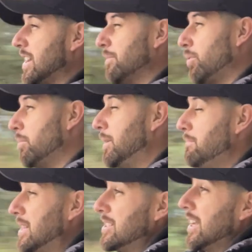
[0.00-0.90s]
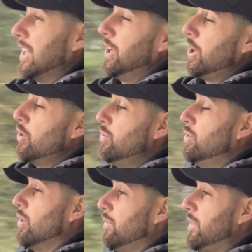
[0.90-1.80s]
I'm probably missing a load
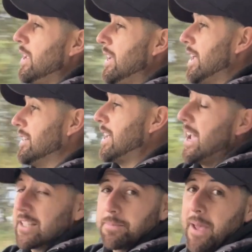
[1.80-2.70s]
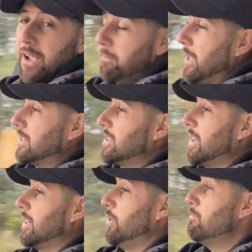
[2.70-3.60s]
of the tech spec bits that
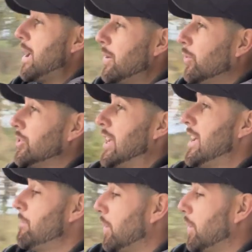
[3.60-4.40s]
you may want to hear,